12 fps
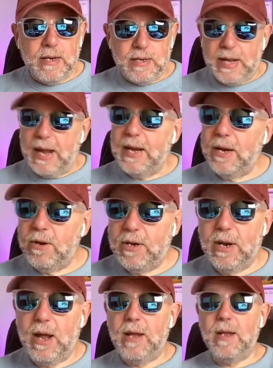yeah, look,
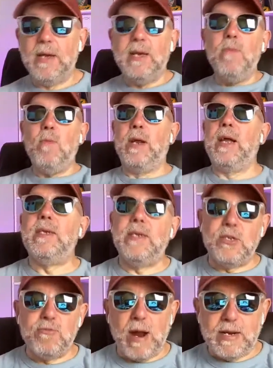I, I don't want to get
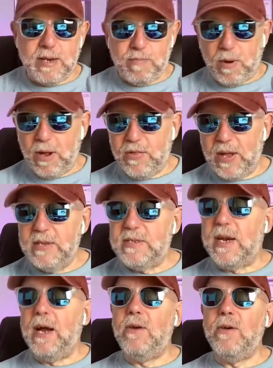distracted by things that
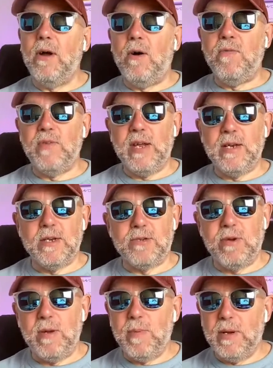aren't of the
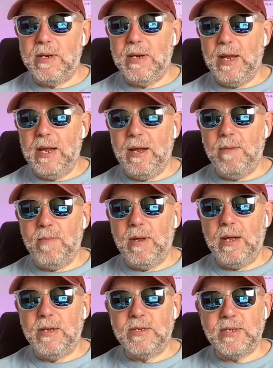industry, but um,
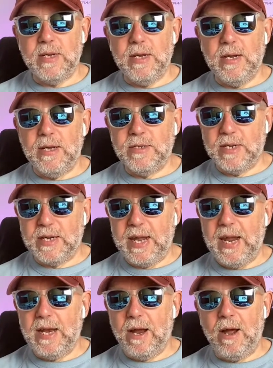as as a
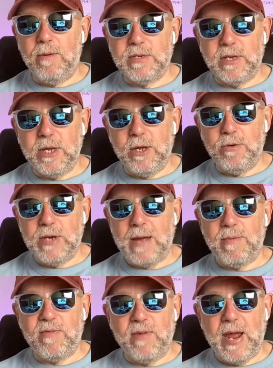kid, I was a huge
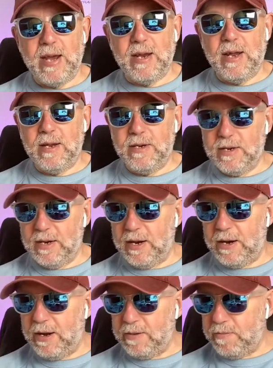ABBA fan, and, and
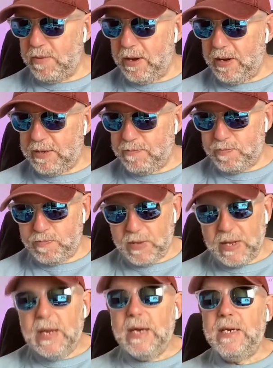I, I,
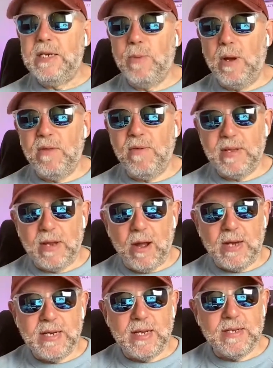despite the fact that I
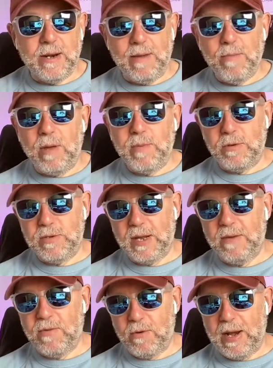tend to like my music
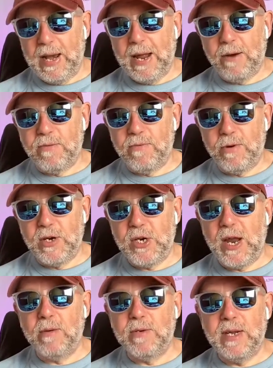very loud and very
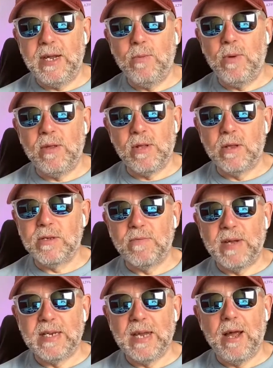shouty with lots of
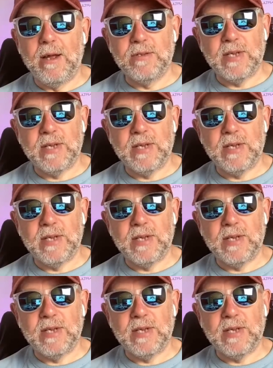guitars